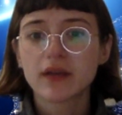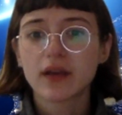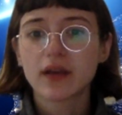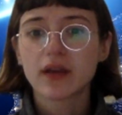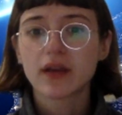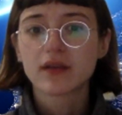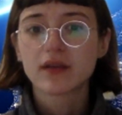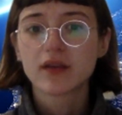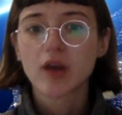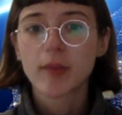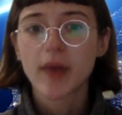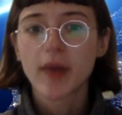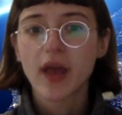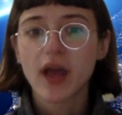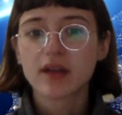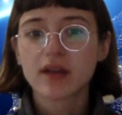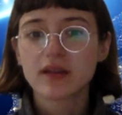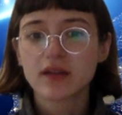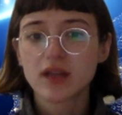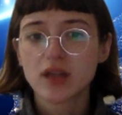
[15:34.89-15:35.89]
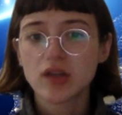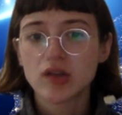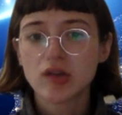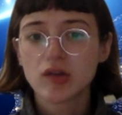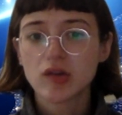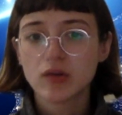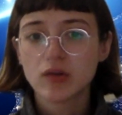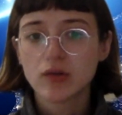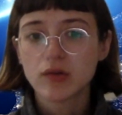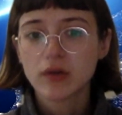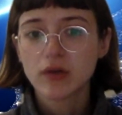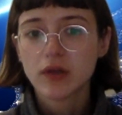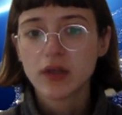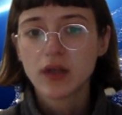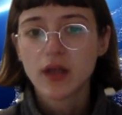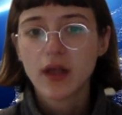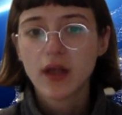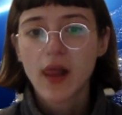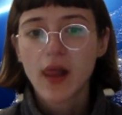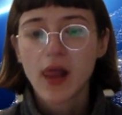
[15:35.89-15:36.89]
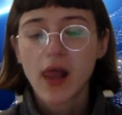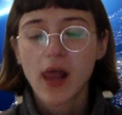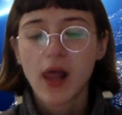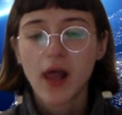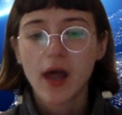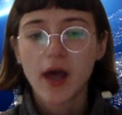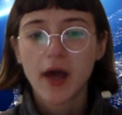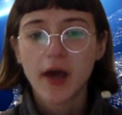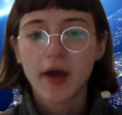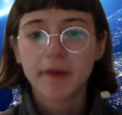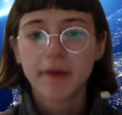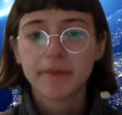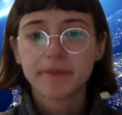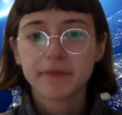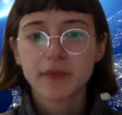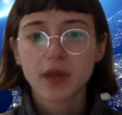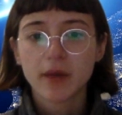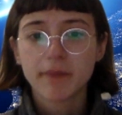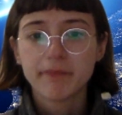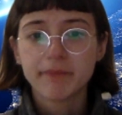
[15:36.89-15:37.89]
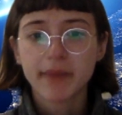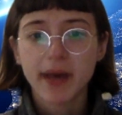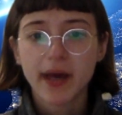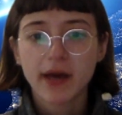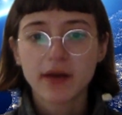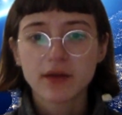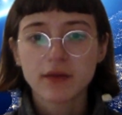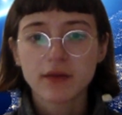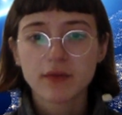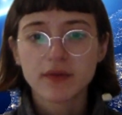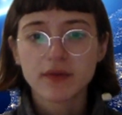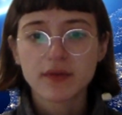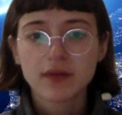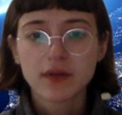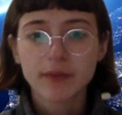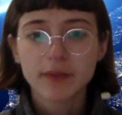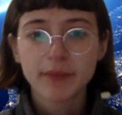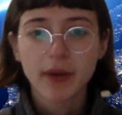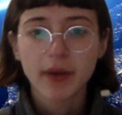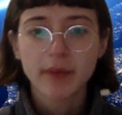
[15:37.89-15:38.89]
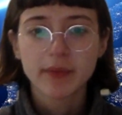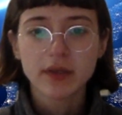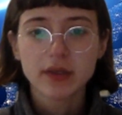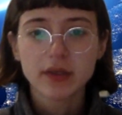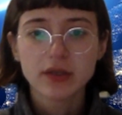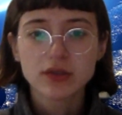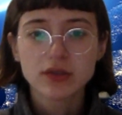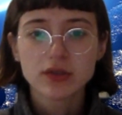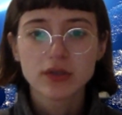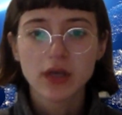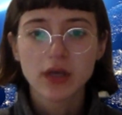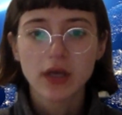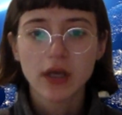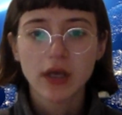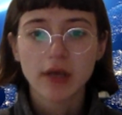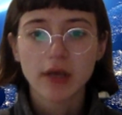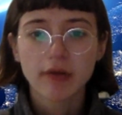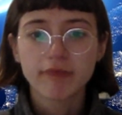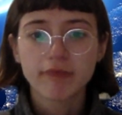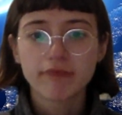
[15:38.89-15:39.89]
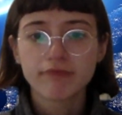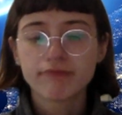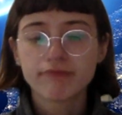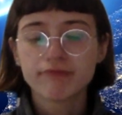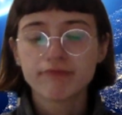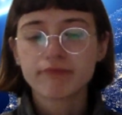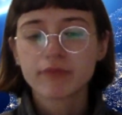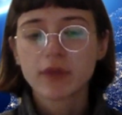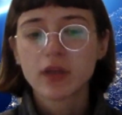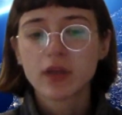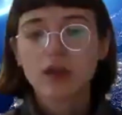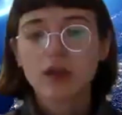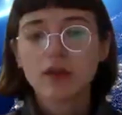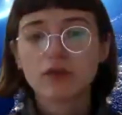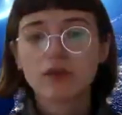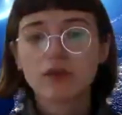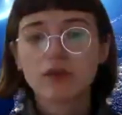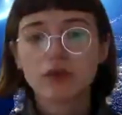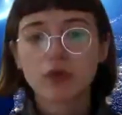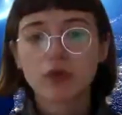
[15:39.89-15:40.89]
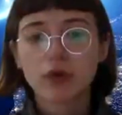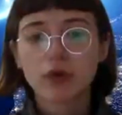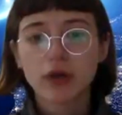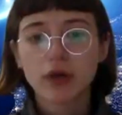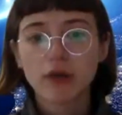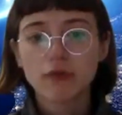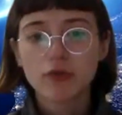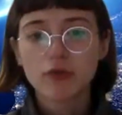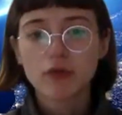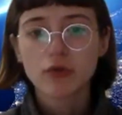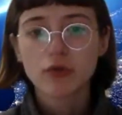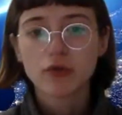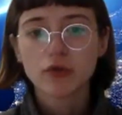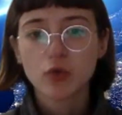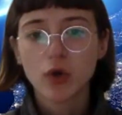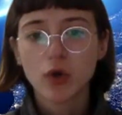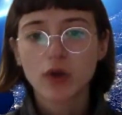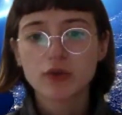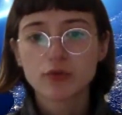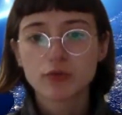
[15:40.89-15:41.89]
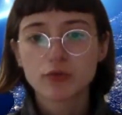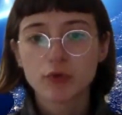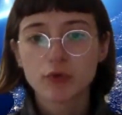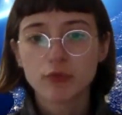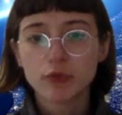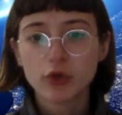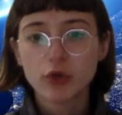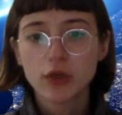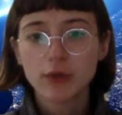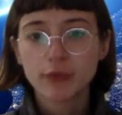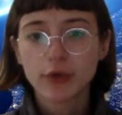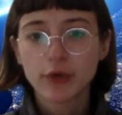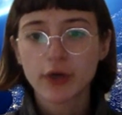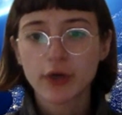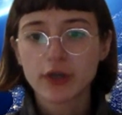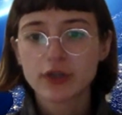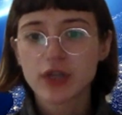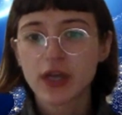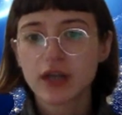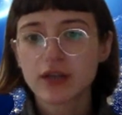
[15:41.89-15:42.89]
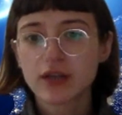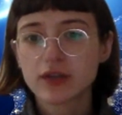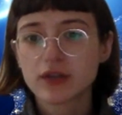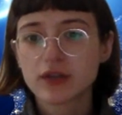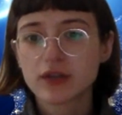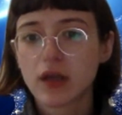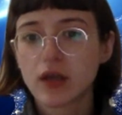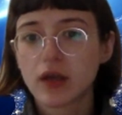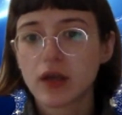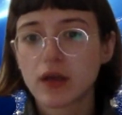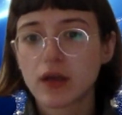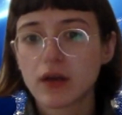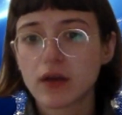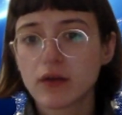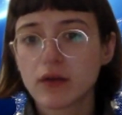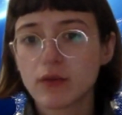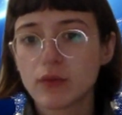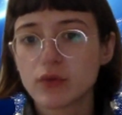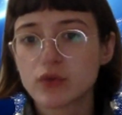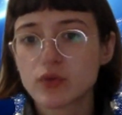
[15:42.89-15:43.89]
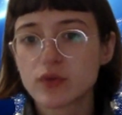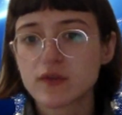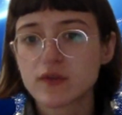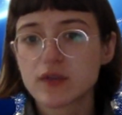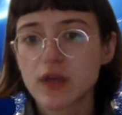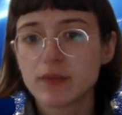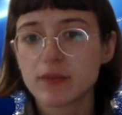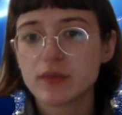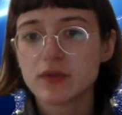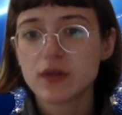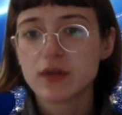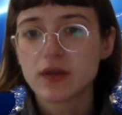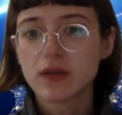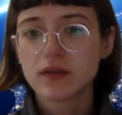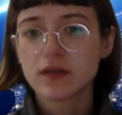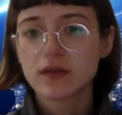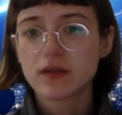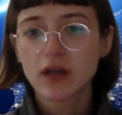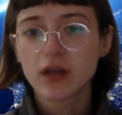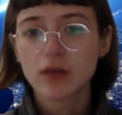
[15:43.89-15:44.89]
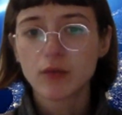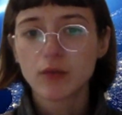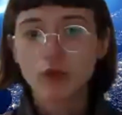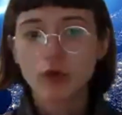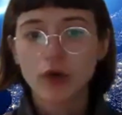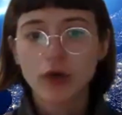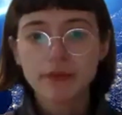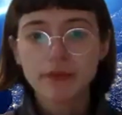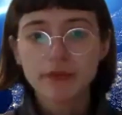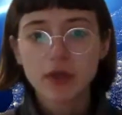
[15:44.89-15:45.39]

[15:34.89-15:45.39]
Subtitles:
And I'll start by asking you about the recently published story of Google's quantum computing project, which was dubbed Sycamore,